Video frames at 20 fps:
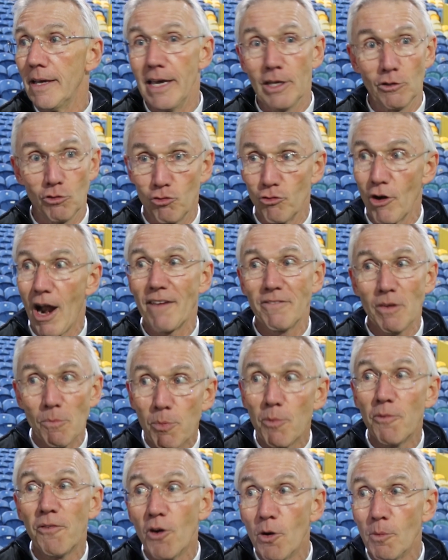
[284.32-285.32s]
is driving
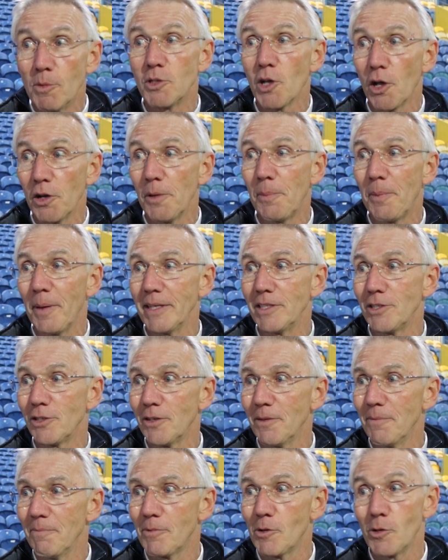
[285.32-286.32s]
performance on the
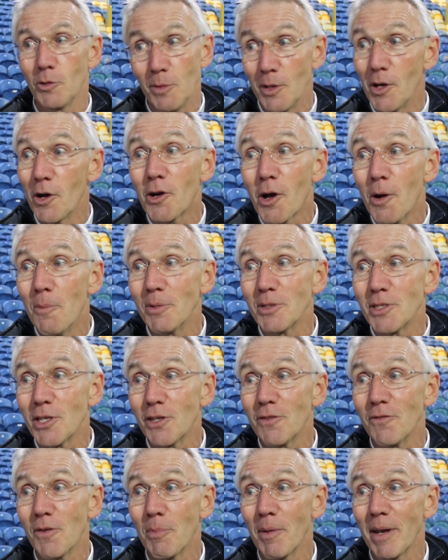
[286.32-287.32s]
pitch. because we've got
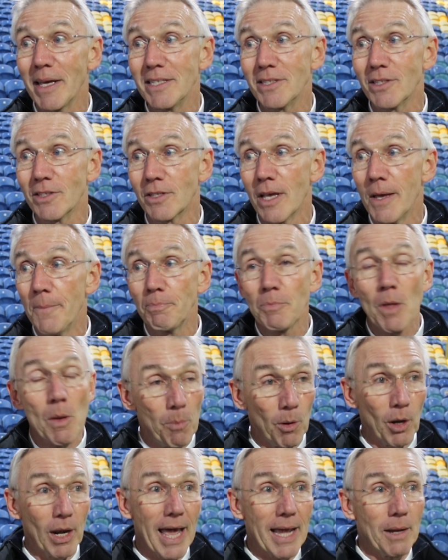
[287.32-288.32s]
competition for places.
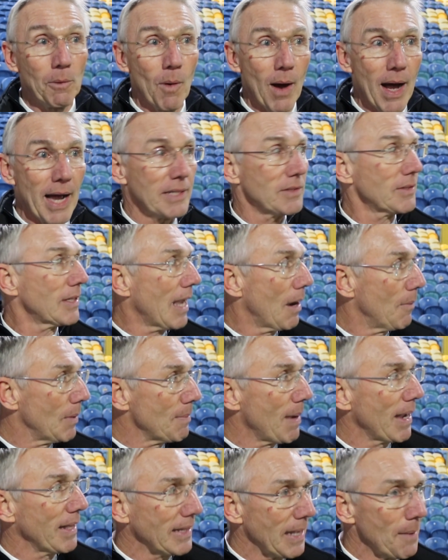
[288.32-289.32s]
But likewise, can we
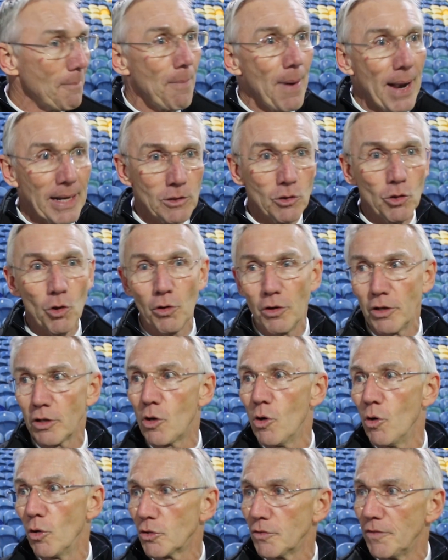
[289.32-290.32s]
make the impact during the
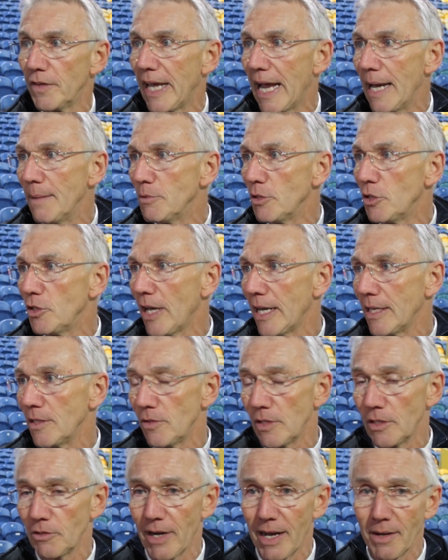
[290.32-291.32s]
course of a game to
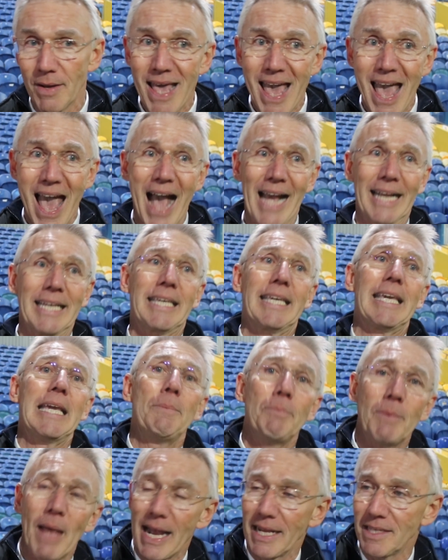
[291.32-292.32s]
change things around and
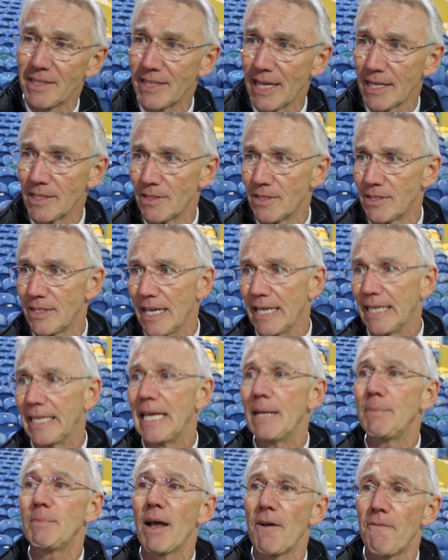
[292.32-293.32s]
keep that intensity and
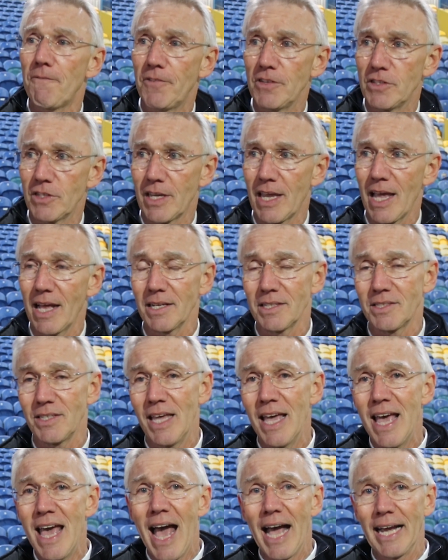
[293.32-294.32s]
keep that
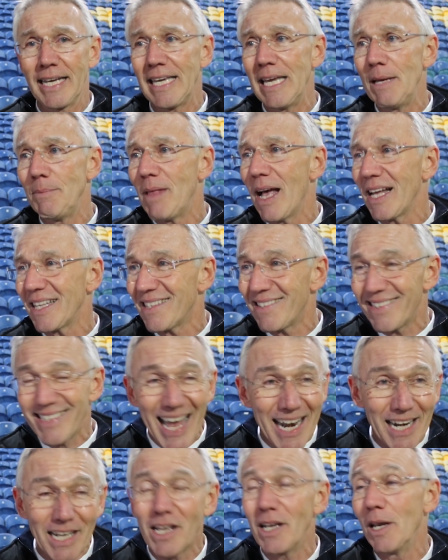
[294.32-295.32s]
physicality and keep that
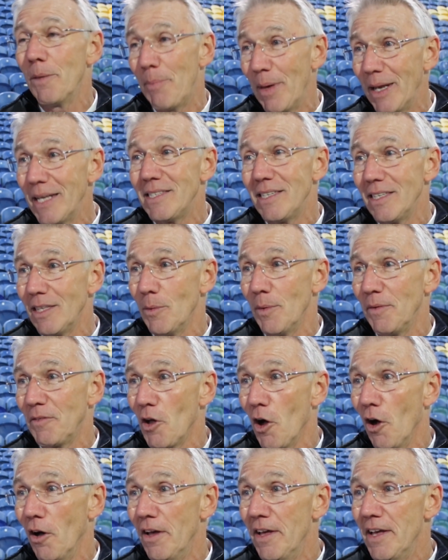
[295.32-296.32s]
technical ability that we've
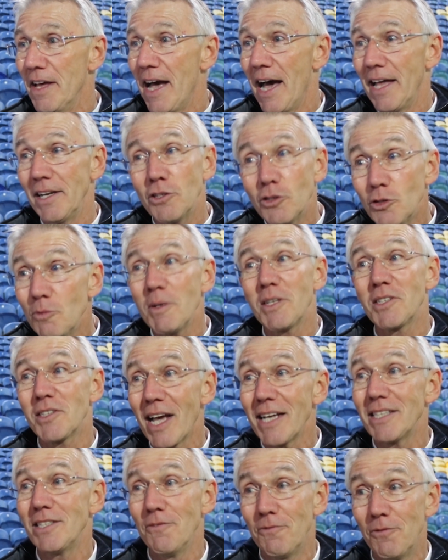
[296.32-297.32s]
got? And there's some
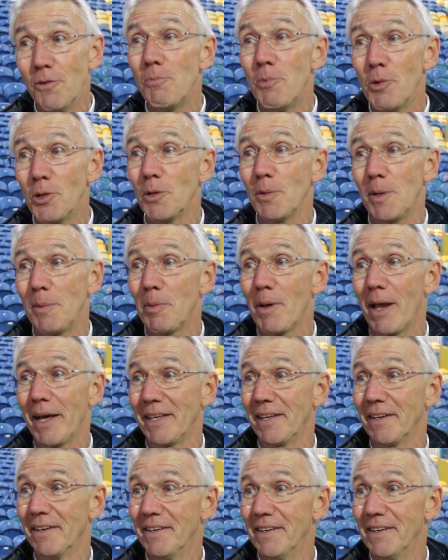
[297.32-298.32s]
exciting football that we play